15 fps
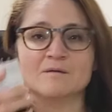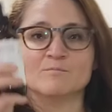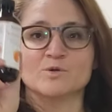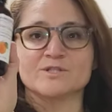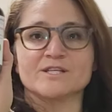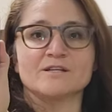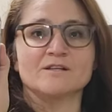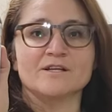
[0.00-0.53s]

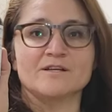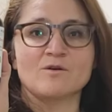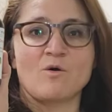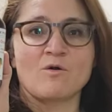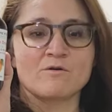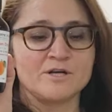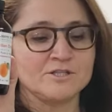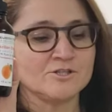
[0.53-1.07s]
Brazilian
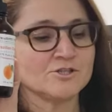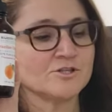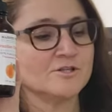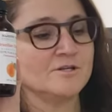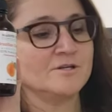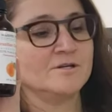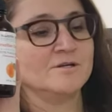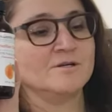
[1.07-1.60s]
orange
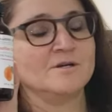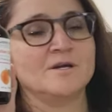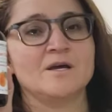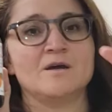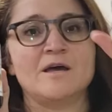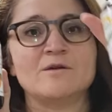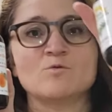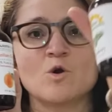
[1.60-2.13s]

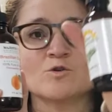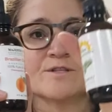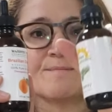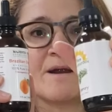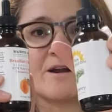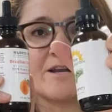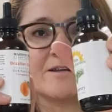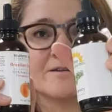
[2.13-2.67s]
and
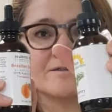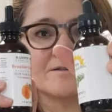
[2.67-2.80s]
rosemary.